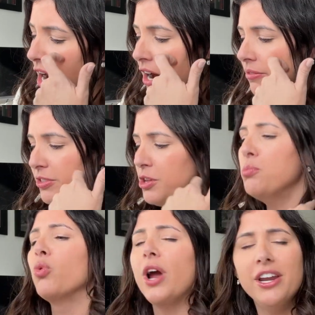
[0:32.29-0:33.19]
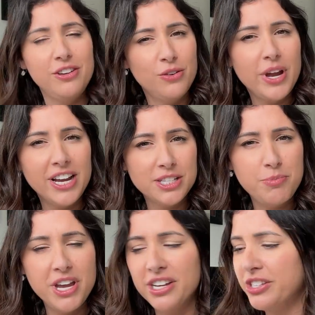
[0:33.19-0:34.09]
of the brand new
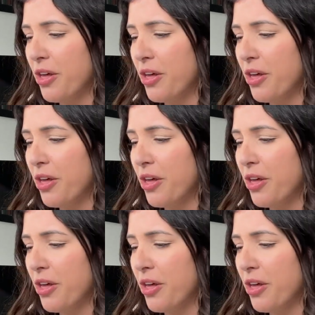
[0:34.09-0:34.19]
X P S